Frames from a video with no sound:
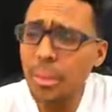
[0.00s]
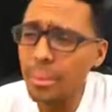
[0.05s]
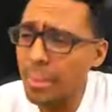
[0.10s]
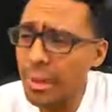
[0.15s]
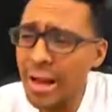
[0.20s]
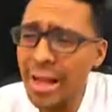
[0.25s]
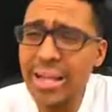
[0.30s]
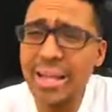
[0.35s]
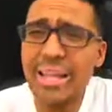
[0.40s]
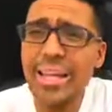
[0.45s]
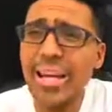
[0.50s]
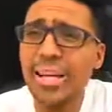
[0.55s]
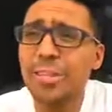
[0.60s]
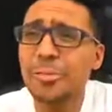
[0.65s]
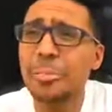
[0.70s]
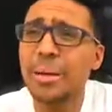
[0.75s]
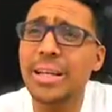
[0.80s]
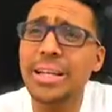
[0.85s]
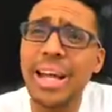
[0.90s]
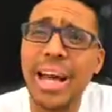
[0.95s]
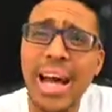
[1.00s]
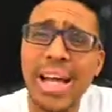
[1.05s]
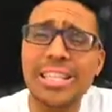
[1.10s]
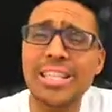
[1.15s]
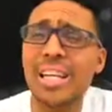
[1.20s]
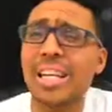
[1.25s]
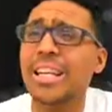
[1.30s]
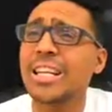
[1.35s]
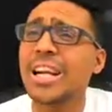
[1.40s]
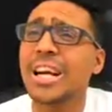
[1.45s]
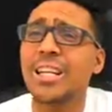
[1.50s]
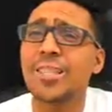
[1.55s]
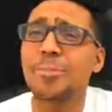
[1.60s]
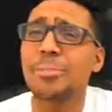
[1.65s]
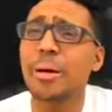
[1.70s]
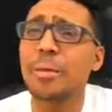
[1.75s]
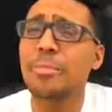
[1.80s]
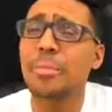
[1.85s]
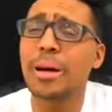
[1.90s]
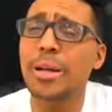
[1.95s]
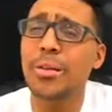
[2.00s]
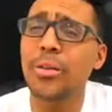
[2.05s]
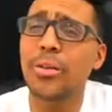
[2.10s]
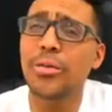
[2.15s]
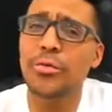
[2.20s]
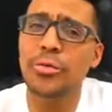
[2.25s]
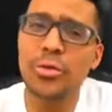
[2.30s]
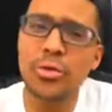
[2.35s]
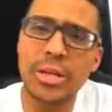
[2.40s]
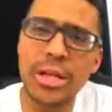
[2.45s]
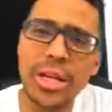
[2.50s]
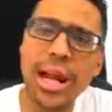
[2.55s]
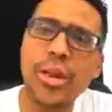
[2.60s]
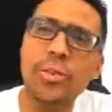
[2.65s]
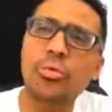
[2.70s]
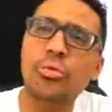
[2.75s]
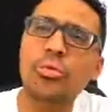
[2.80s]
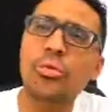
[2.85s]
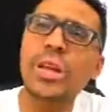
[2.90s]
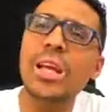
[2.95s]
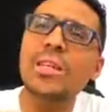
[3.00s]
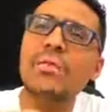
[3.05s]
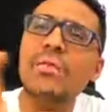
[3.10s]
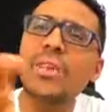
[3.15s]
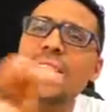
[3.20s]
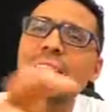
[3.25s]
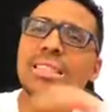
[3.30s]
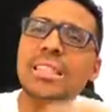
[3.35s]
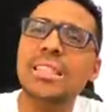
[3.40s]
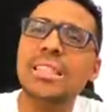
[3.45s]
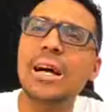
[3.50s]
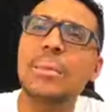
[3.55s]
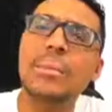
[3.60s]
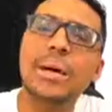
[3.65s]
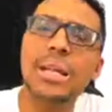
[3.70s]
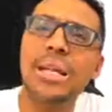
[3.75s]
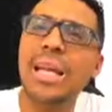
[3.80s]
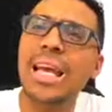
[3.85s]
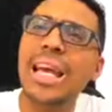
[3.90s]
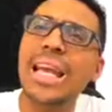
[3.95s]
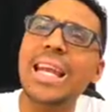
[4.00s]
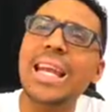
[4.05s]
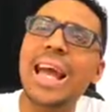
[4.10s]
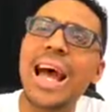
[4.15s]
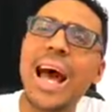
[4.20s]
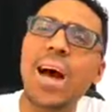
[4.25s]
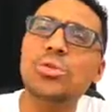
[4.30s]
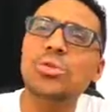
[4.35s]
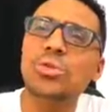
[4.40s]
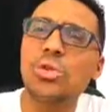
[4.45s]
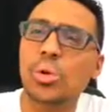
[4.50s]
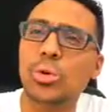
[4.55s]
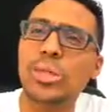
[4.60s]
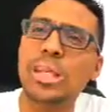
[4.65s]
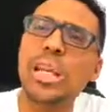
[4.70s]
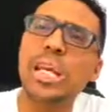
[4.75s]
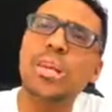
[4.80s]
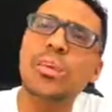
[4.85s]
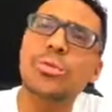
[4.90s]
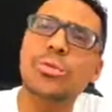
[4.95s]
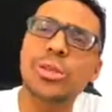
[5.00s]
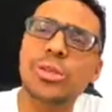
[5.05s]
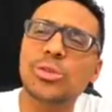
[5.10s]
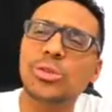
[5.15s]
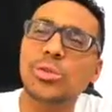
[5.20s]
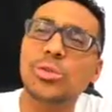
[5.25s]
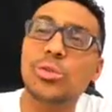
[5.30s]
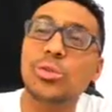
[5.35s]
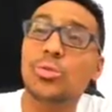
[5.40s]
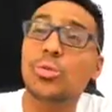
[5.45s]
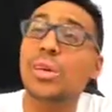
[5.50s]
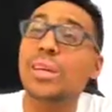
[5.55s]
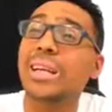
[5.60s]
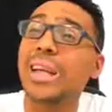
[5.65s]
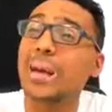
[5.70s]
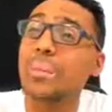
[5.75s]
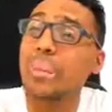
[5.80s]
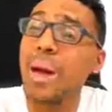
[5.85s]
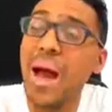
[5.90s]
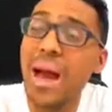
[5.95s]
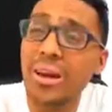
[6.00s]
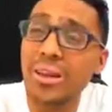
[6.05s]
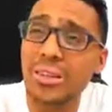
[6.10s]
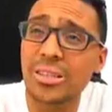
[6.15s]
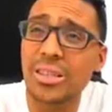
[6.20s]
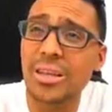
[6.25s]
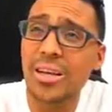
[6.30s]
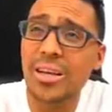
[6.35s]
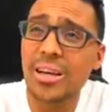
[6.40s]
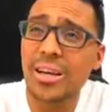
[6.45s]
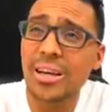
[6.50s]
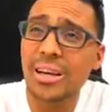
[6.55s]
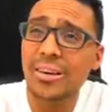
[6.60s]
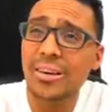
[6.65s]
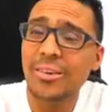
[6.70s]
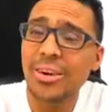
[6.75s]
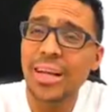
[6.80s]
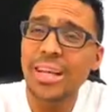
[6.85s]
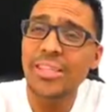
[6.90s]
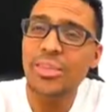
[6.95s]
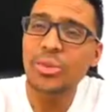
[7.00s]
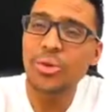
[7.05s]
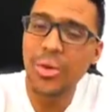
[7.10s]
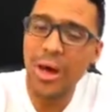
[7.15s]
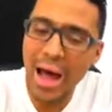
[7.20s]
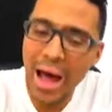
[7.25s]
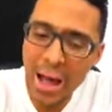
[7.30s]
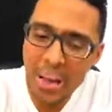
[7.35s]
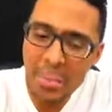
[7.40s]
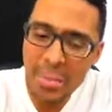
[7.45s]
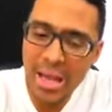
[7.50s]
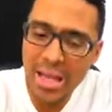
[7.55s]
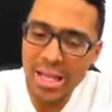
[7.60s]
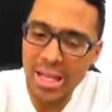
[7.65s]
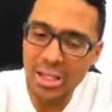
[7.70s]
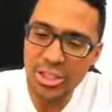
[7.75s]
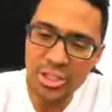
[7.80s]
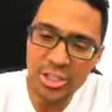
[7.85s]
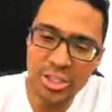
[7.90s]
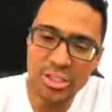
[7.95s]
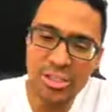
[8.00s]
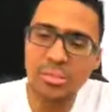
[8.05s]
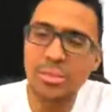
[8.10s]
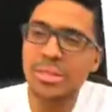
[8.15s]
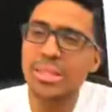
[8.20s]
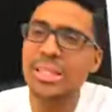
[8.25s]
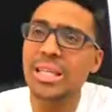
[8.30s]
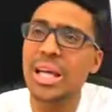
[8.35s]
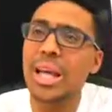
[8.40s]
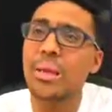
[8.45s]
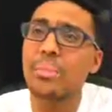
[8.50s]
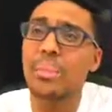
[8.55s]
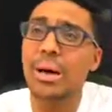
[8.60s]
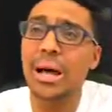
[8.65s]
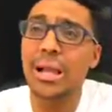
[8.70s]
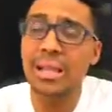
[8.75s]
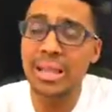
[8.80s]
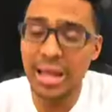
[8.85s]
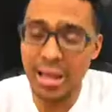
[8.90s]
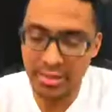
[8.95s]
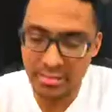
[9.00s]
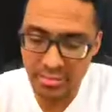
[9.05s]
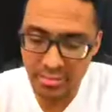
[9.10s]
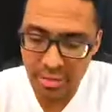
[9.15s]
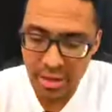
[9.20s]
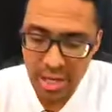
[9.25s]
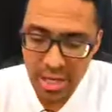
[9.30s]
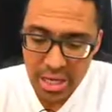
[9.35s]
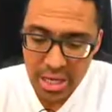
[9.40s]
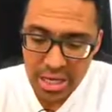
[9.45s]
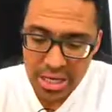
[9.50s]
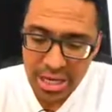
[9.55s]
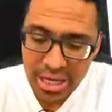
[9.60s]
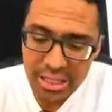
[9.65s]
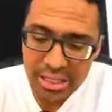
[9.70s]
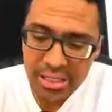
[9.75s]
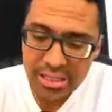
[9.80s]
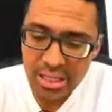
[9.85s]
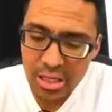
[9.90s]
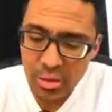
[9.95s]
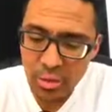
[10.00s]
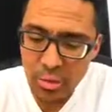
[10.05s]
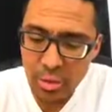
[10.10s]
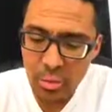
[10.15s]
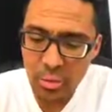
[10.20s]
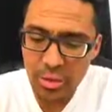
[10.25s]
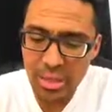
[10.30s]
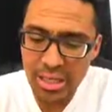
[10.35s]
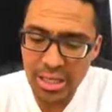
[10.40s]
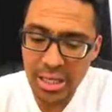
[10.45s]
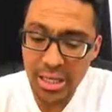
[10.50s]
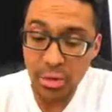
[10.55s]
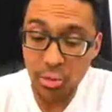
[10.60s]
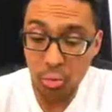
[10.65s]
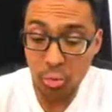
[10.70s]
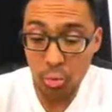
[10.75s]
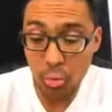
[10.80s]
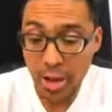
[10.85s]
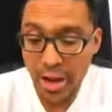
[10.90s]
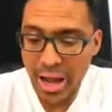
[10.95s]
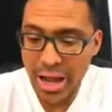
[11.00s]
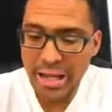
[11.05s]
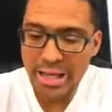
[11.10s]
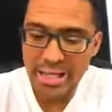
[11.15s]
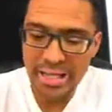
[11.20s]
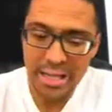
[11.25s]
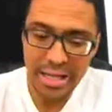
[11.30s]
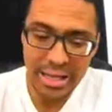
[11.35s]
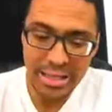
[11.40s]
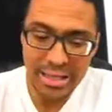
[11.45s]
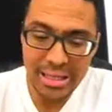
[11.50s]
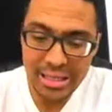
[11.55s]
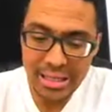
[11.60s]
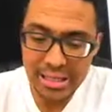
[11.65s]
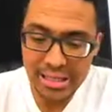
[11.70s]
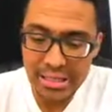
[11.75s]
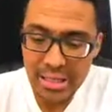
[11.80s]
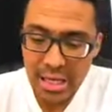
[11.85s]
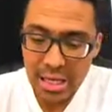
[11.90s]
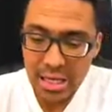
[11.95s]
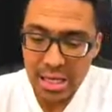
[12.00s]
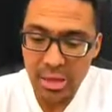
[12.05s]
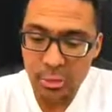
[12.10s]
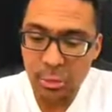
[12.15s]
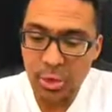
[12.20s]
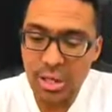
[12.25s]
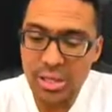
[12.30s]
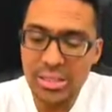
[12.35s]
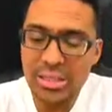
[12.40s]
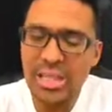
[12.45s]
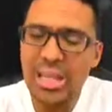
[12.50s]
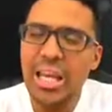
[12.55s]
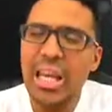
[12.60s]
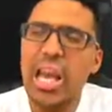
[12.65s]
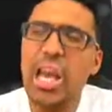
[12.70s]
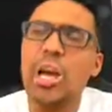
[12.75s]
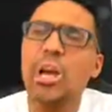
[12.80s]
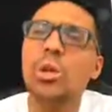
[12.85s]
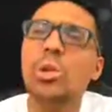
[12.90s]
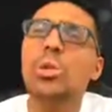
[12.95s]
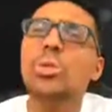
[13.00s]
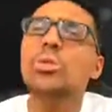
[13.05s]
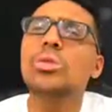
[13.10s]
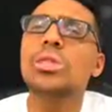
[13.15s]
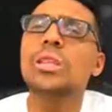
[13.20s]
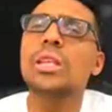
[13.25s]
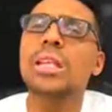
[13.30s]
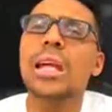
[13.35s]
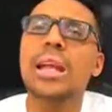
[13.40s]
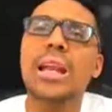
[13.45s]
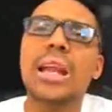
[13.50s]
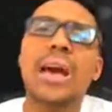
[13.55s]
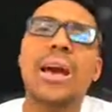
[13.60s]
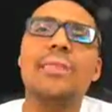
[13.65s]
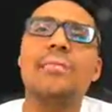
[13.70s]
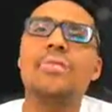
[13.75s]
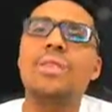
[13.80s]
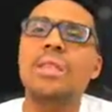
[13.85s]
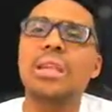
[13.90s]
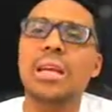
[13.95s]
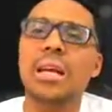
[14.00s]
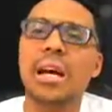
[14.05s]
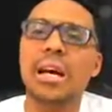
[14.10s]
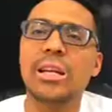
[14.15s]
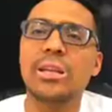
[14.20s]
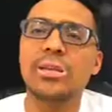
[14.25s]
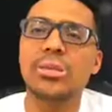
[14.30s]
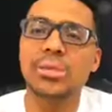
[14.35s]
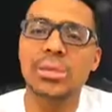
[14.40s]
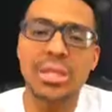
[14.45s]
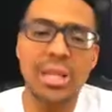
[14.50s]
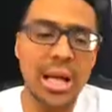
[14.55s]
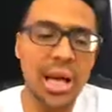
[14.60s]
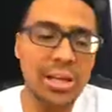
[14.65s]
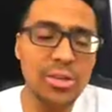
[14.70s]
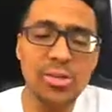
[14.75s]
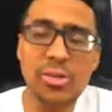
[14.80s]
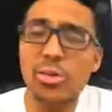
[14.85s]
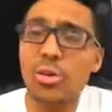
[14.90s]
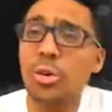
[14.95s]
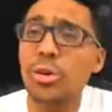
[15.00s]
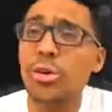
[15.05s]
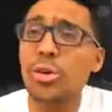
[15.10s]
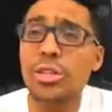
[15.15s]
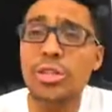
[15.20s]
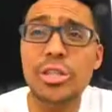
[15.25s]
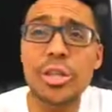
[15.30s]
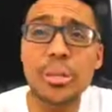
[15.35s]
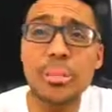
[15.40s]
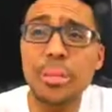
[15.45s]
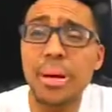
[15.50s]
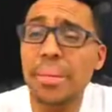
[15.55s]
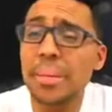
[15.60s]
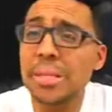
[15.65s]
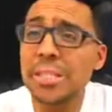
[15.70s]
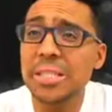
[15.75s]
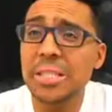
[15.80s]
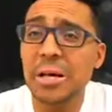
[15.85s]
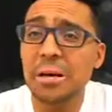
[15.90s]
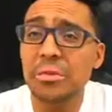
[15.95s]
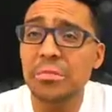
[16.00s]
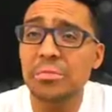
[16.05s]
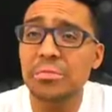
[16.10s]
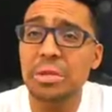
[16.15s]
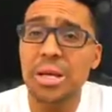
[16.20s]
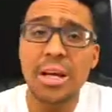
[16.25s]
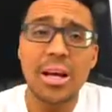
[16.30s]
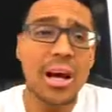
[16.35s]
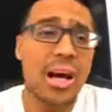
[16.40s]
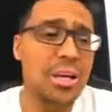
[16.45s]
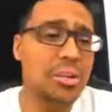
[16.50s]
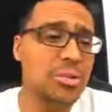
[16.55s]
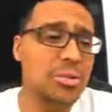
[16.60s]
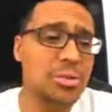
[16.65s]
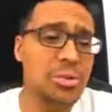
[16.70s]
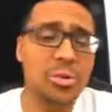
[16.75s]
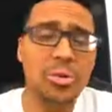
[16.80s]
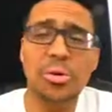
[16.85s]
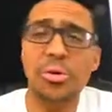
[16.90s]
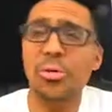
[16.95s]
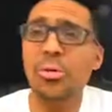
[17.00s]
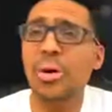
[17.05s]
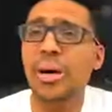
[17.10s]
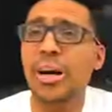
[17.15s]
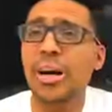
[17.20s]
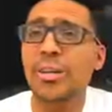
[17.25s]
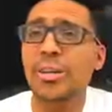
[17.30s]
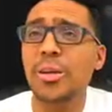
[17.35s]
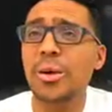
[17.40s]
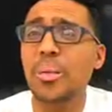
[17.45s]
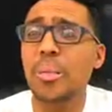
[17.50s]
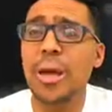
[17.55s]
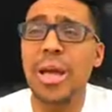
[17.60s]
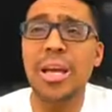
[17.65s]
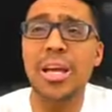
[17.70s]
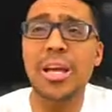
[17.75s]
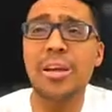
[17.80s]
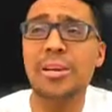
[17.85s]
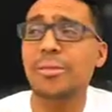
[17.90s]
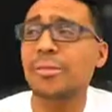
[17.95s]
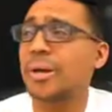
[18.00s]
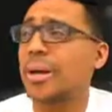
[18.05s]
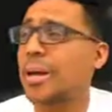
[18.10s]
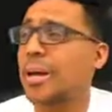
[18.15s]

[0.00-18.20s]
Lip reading: But I did not spend gas. I did not spend money on food. And I reinvested that money in the household, in the resources where they mattered. Right? So I made adjustments in my life. Next thing what we did, or what I did at least, was inclusion in everything I do. See, I used to go to the gym by myself. I used to go to, make